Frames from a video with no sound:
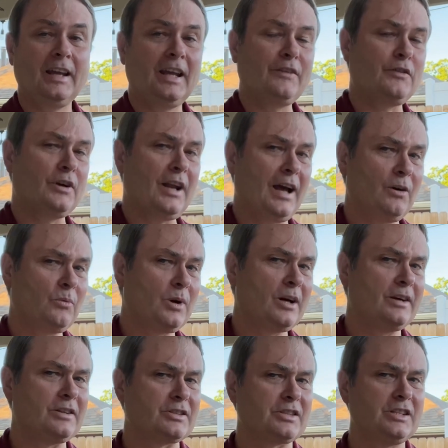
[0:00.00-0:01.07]
If you're not
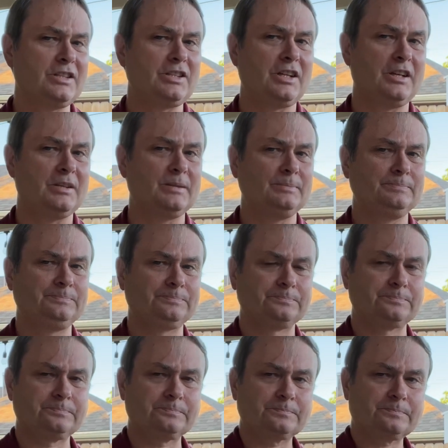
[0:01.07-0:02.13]
wearing a CGM,
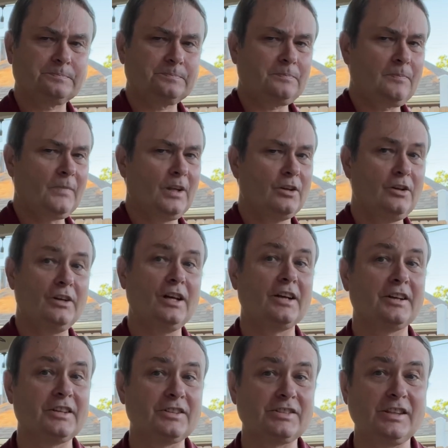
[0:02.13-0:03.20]
you're not
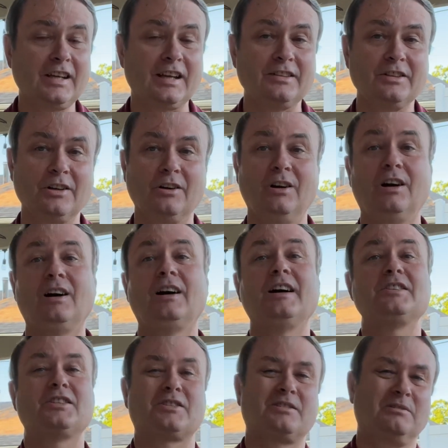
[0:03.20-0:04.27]
going to see it. You go, oh, I
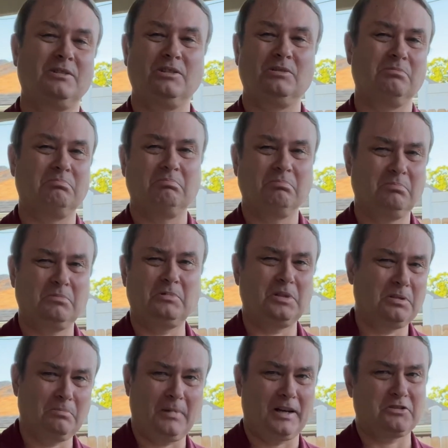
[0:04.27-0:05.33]
just
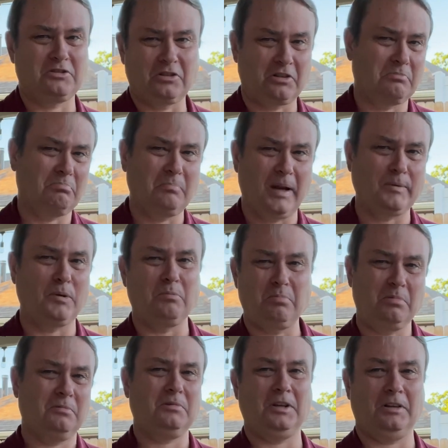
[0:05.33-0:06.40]
need my sugar, maybe,
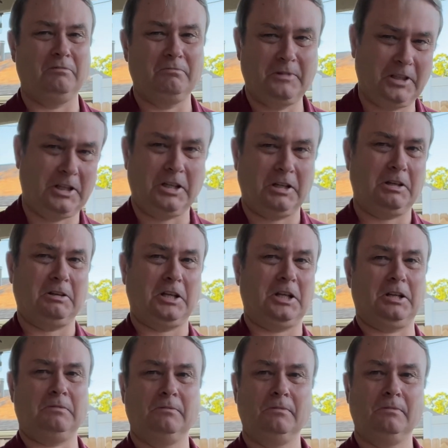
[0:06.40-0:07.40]
you know,